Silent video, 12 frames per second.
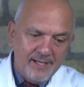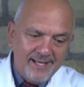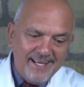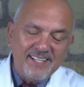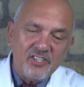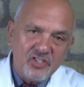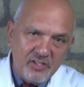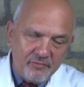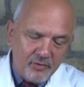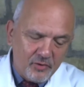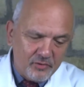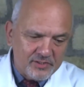itchy
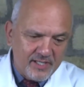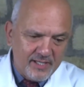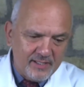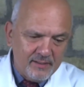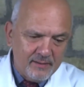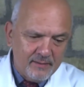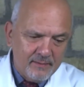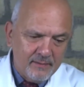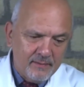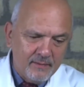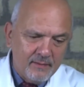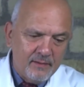foreskin,
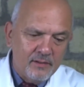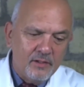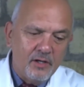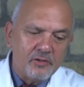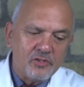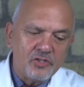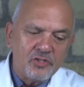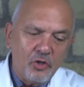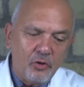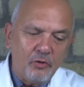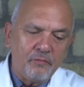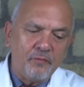a
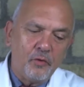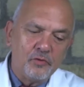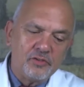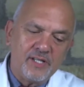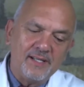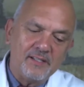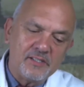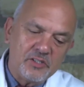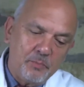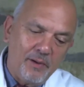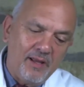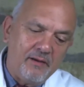sore foreskin, a
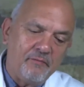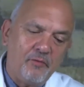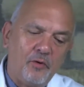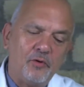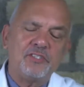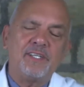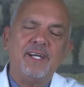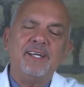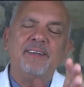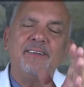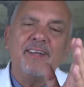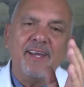split foreskin,
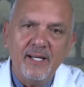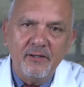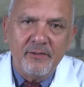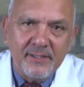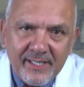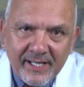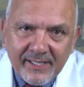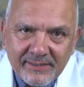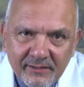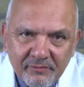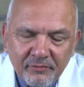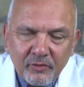an
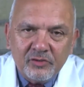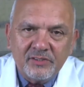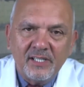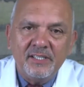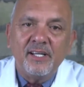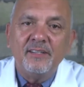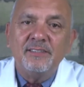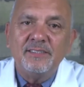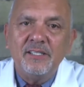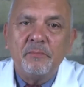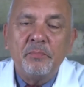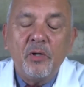irritated foreskin. You can
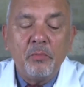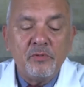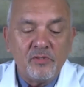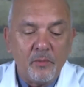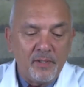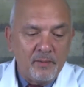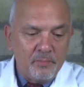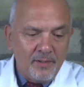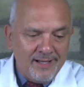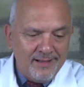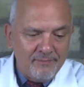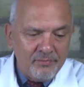see the problems that people
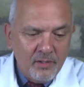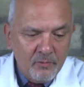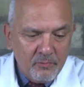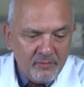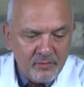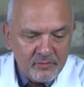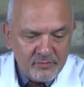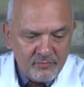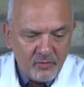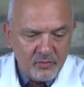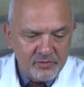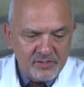have with this
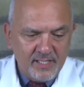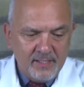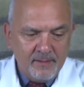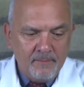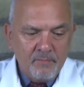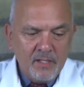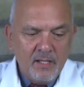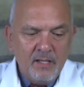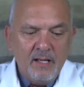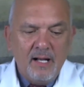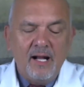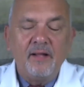foreskin.
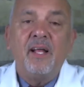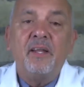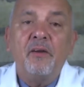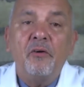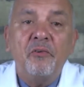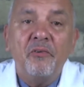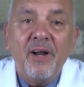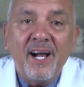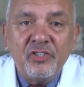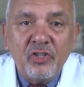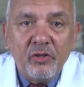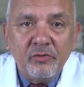And then a
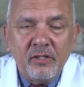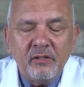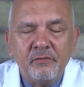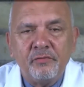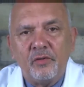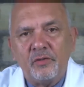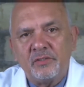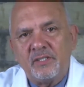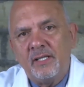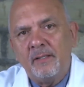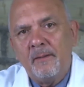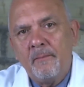rash under the foreskin.